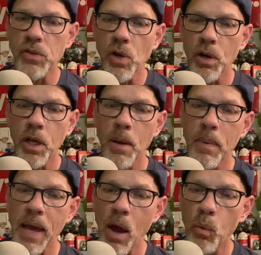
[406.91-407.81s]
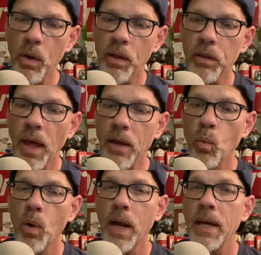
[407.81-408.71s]
started coming out with like
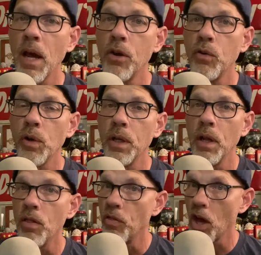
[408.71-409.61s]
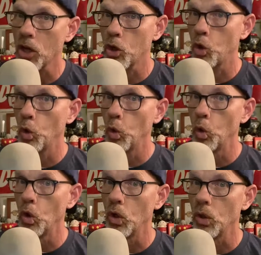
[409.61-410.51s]
1-800 the
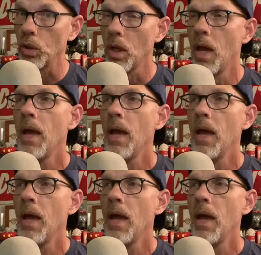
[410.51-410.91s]
cool